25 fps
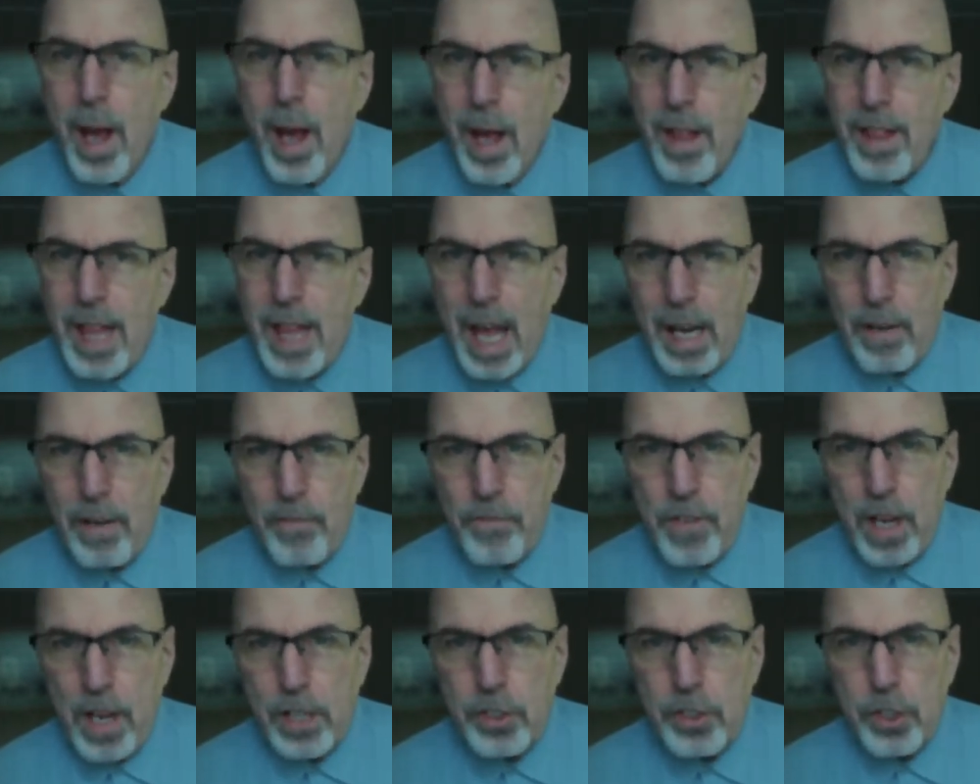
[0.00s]
That
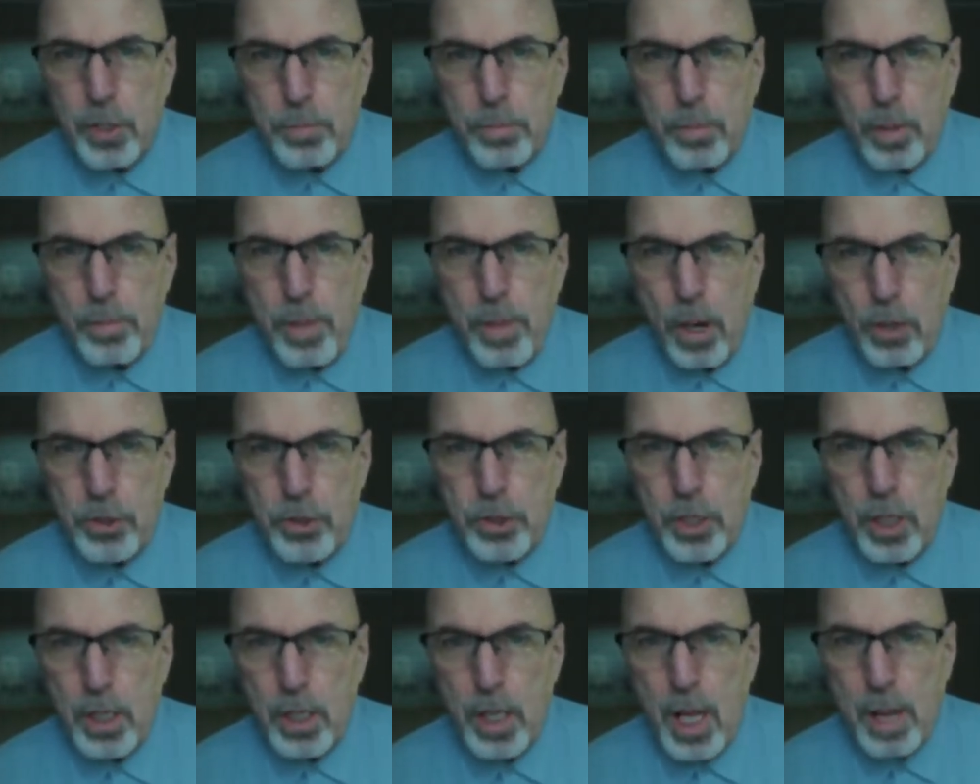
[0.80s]
affects your
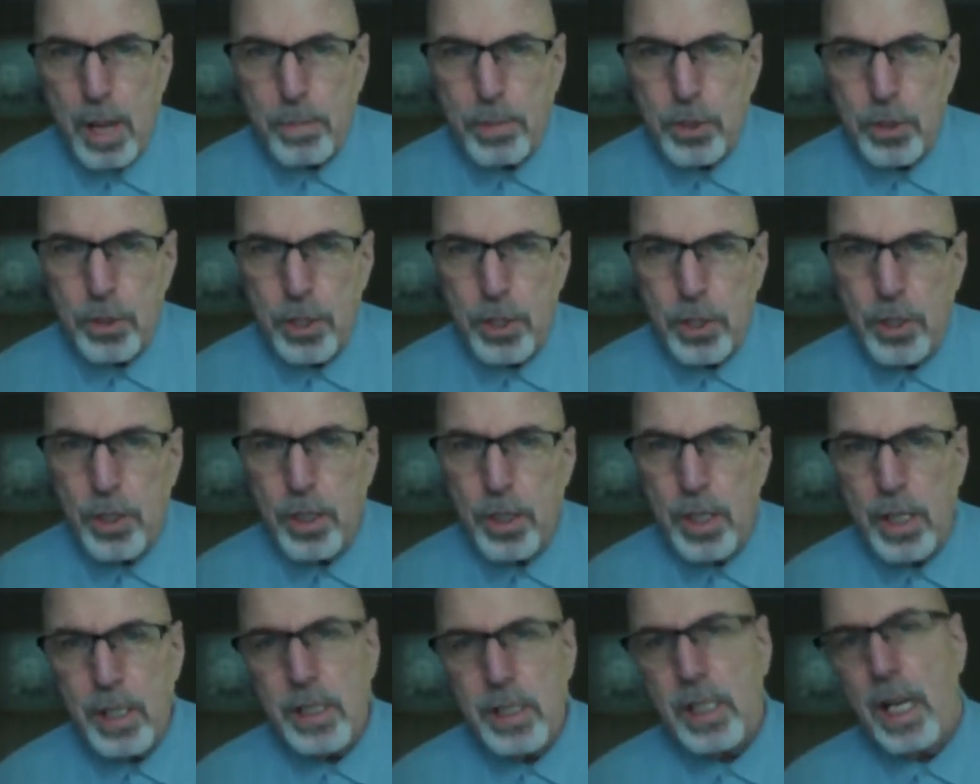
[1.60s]
promotional
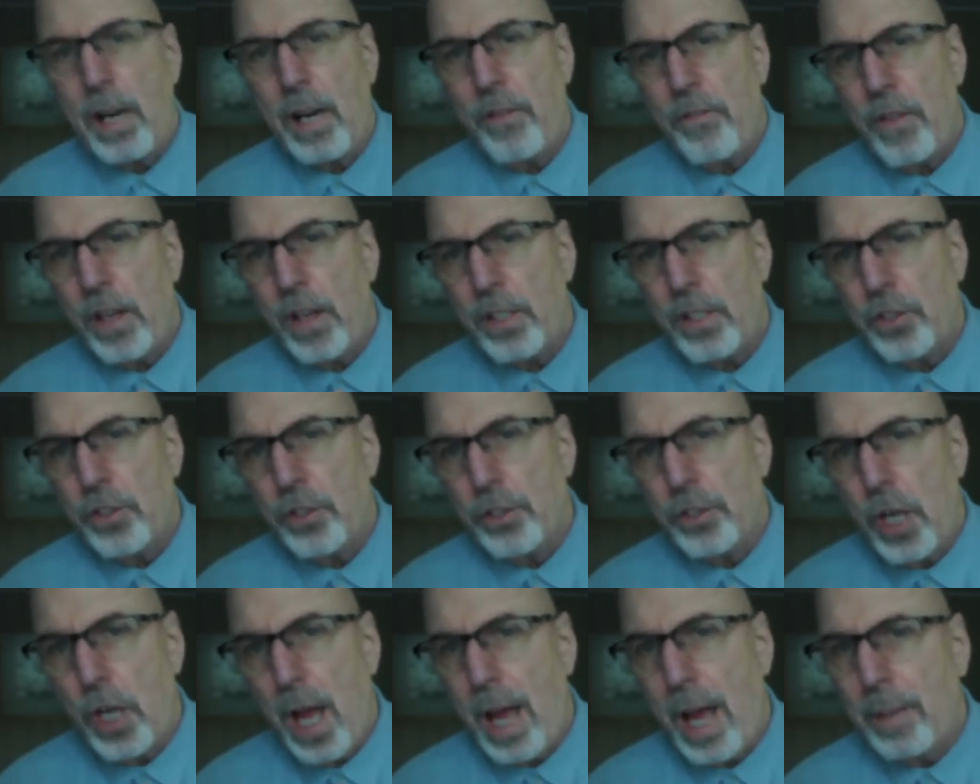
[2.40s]
opportunities, that affects your
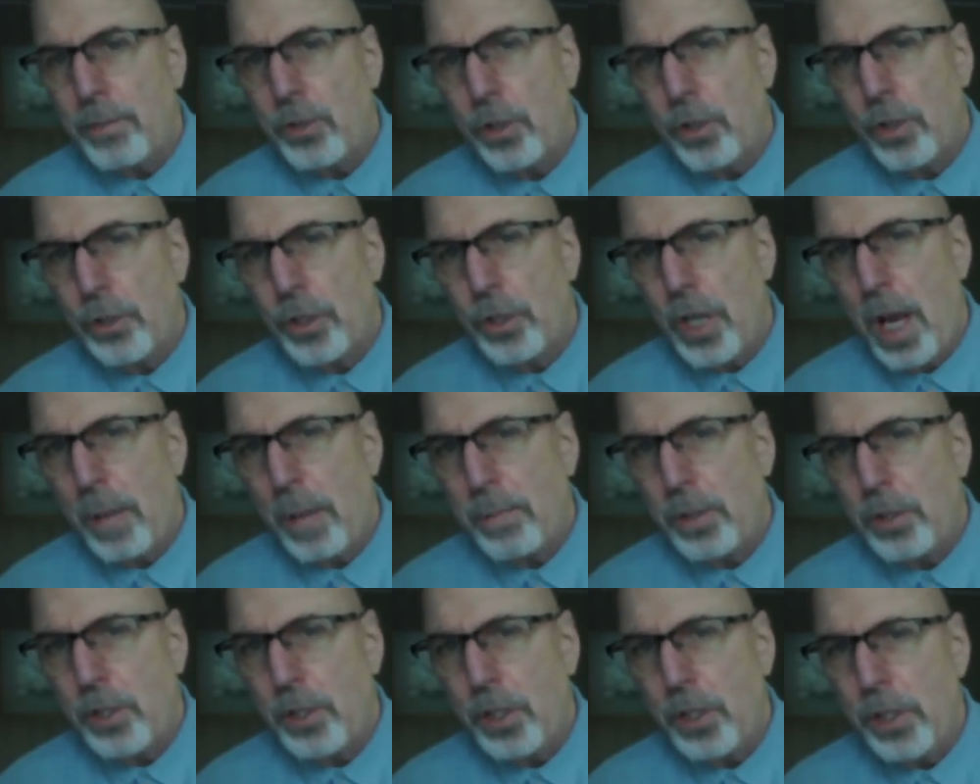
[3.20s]
job search
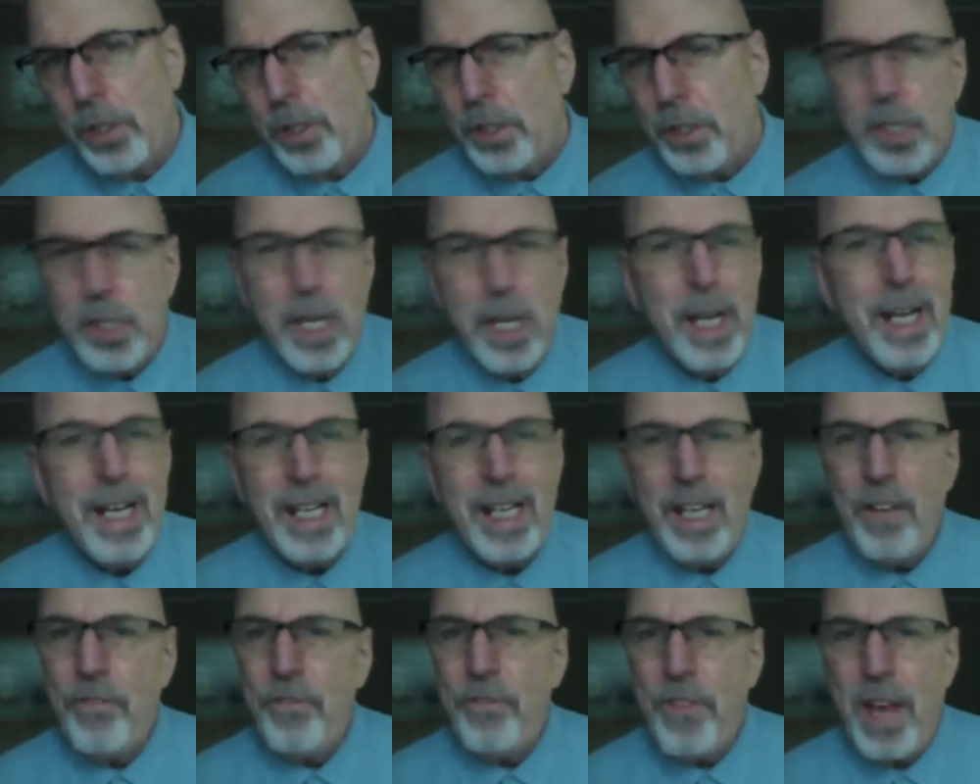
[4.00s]
opportunities, it
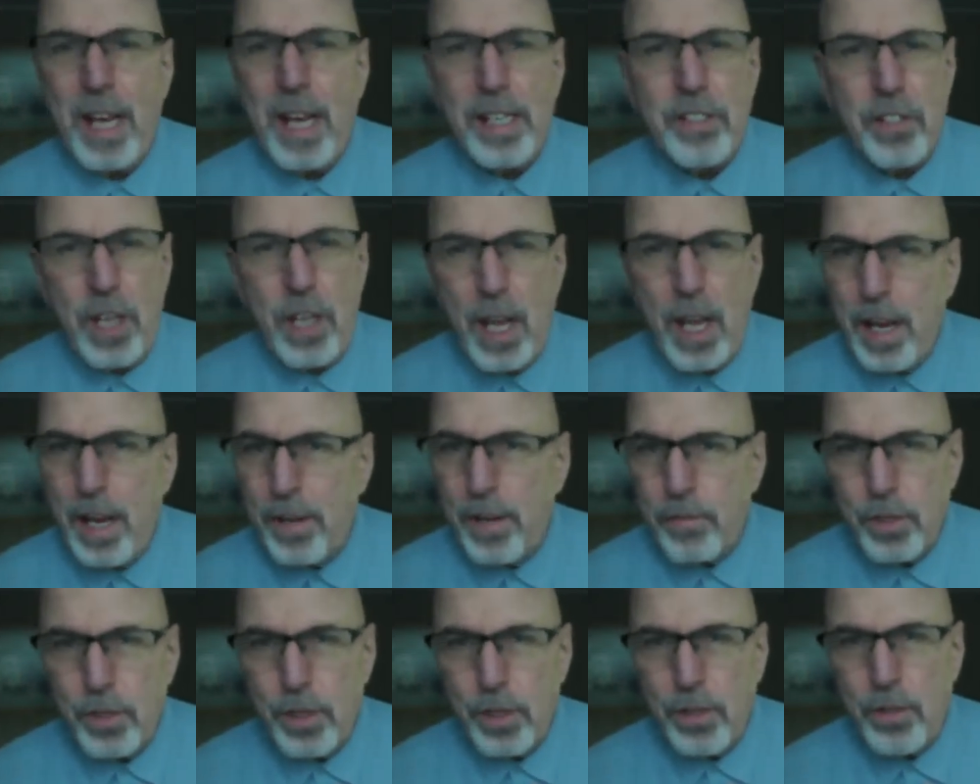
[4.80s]
affects
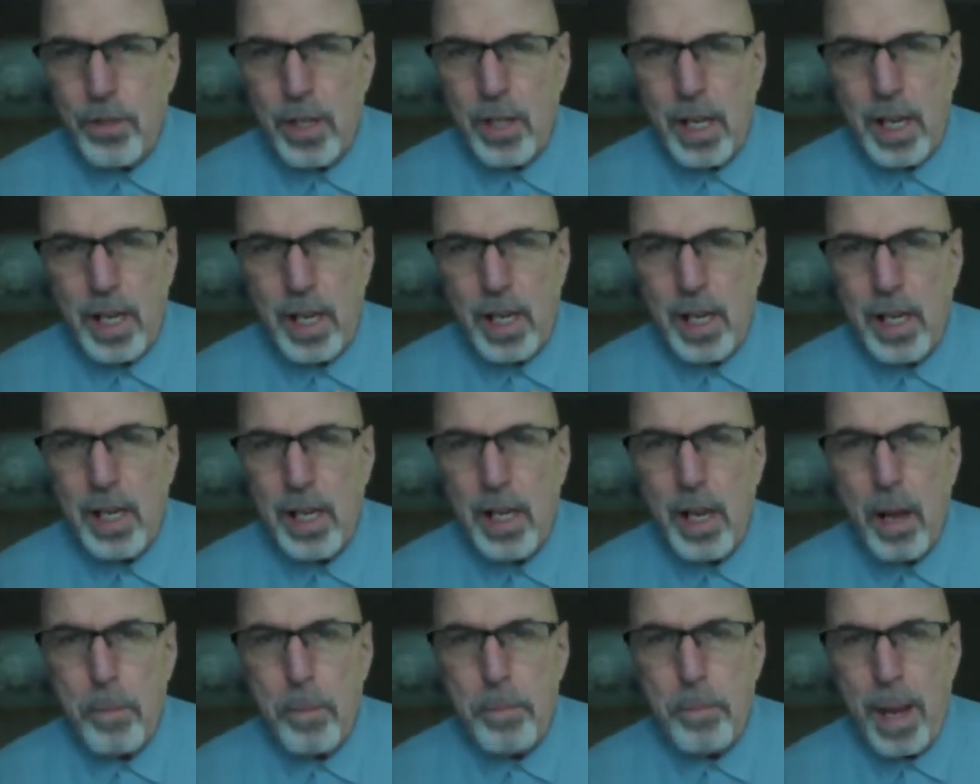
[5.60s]
everything
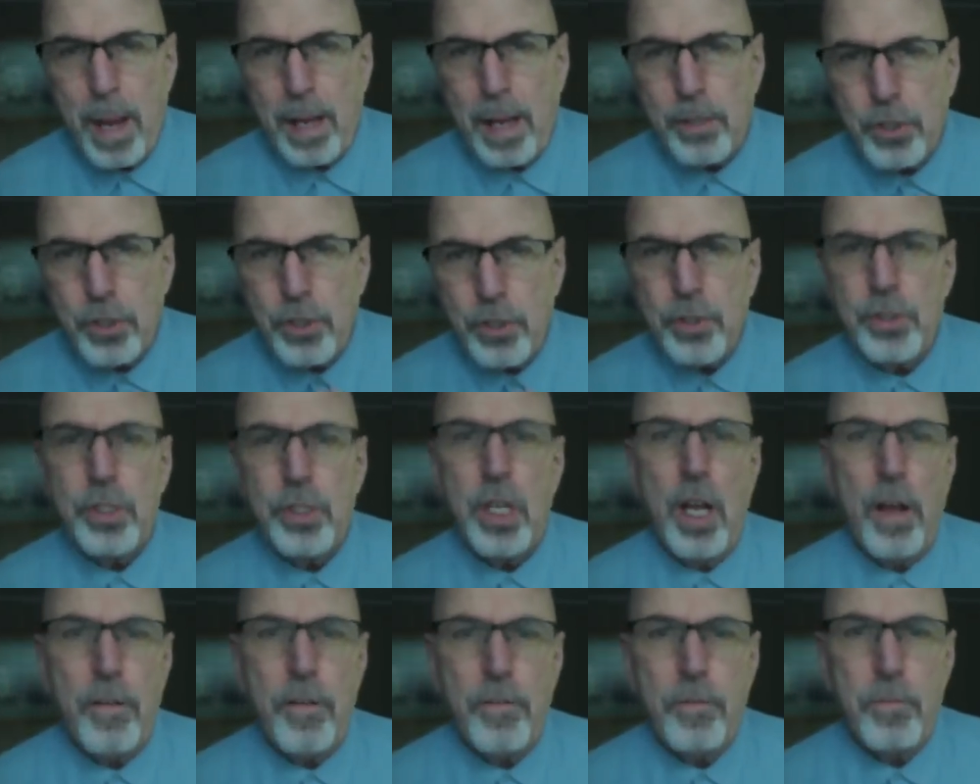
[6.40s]
about
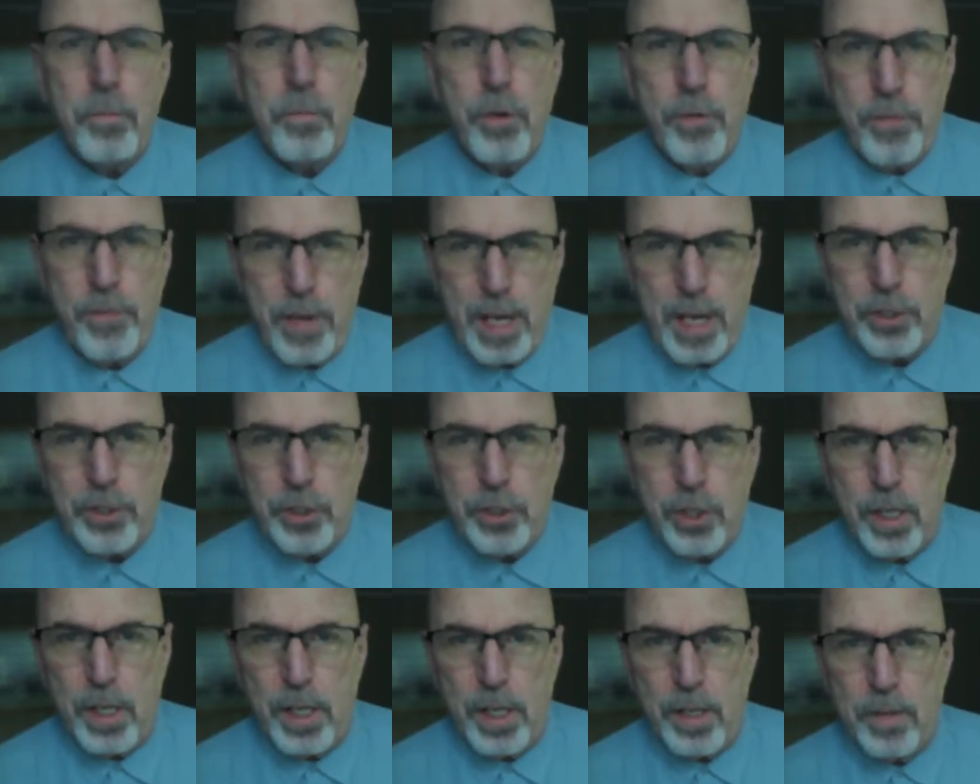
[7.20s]
yourself
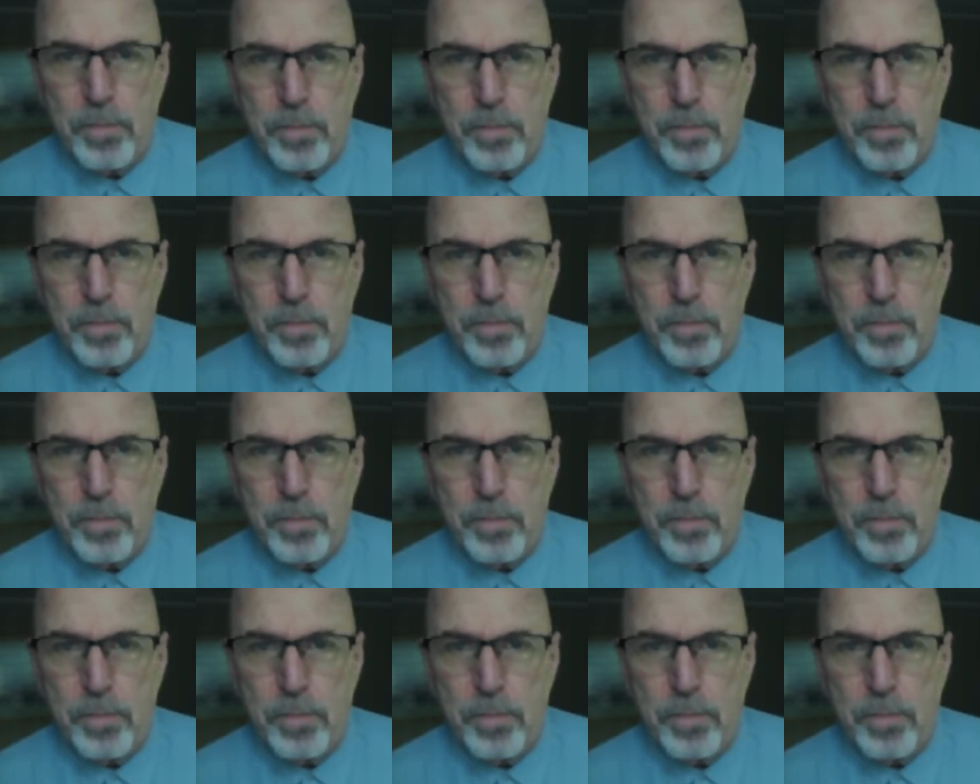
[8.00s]
professionally.